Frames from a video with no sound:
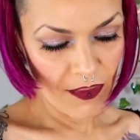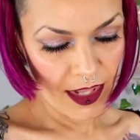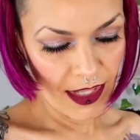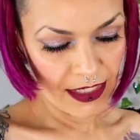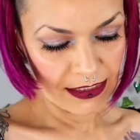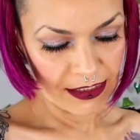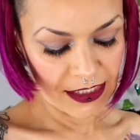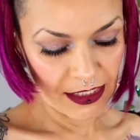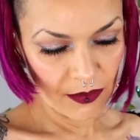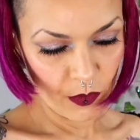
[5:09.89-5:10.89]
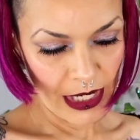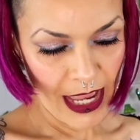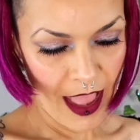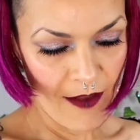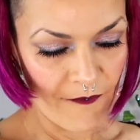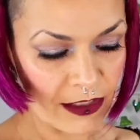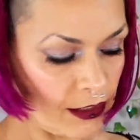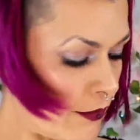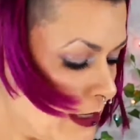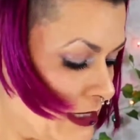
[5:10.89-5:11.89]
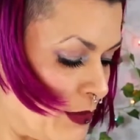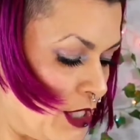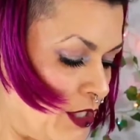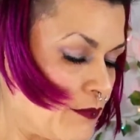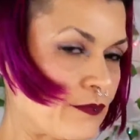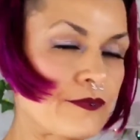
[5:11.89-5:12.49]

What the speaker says: the list, we have Glow Recipe.